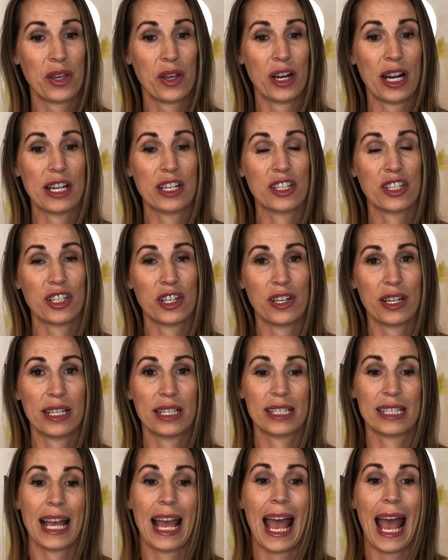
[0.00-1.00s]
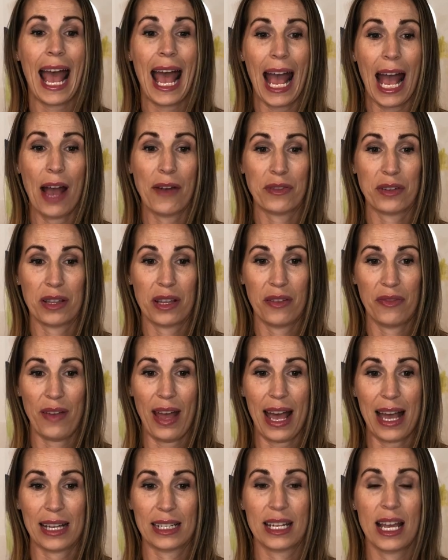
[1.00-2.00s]
your insurance after the
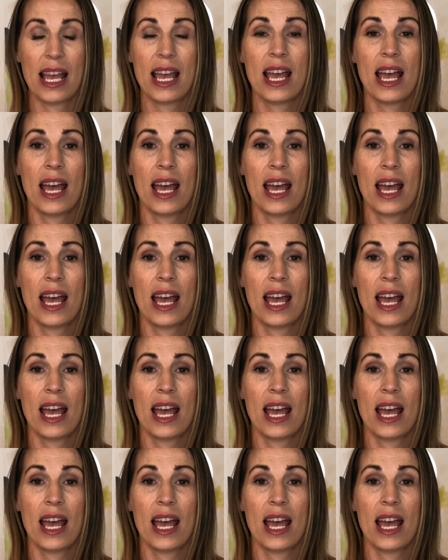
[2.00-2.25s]
fact.